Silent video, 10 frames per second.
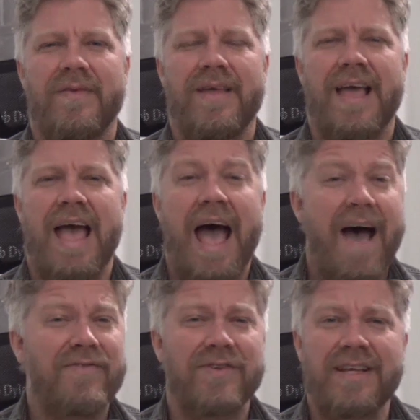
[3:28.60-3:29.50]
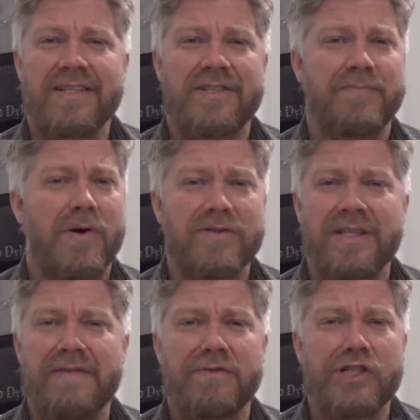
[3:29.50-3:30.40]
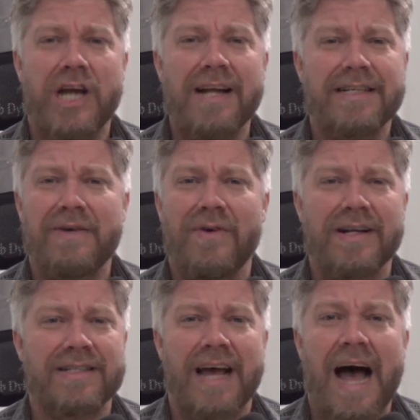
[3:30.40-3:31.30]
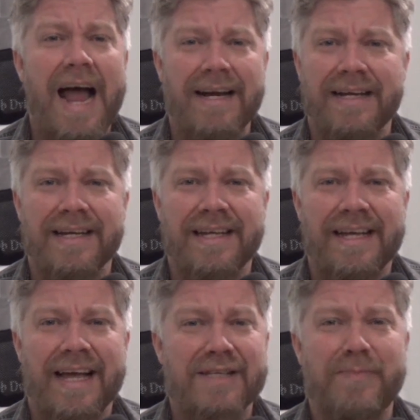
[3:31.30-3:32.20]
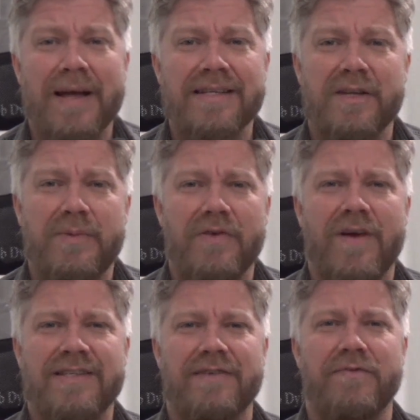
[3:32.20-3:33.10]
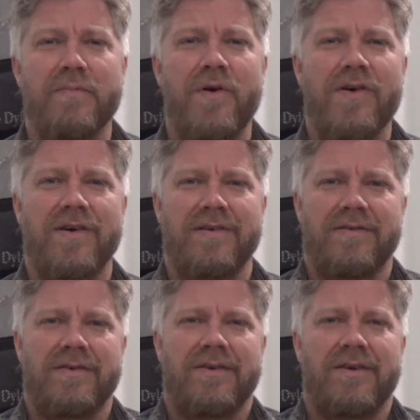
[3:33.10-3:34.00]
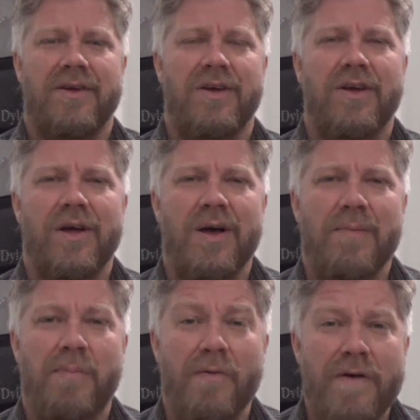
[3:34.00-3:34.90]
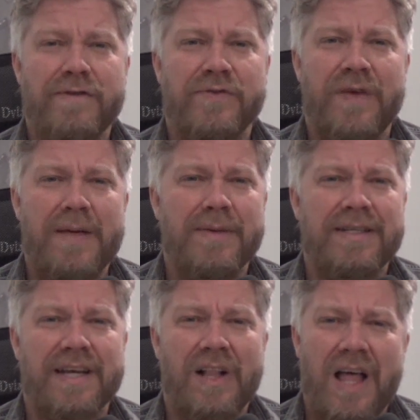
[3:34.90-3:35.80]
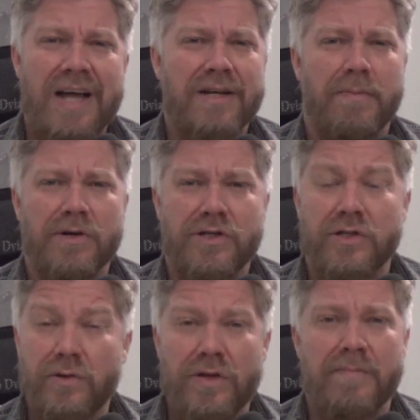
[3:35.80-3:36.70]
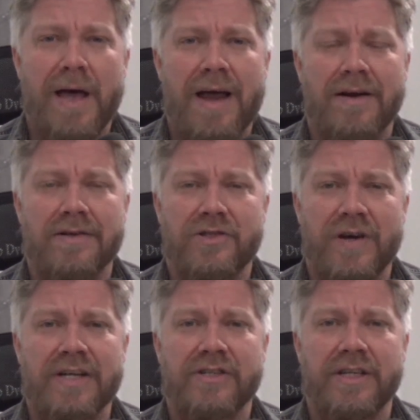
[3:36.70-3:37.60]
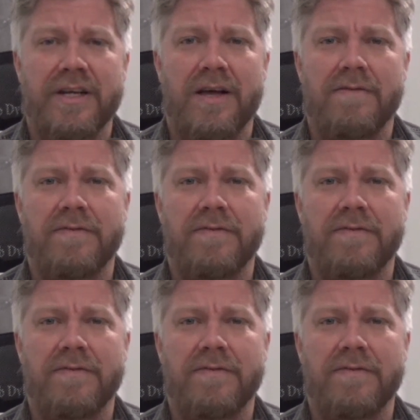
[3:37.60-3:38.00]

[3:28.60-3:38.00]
After this, supposedly Frusciante went into hiding, expecting to be arrested for murder. But River's family declined to pursue the matter, strangely enough.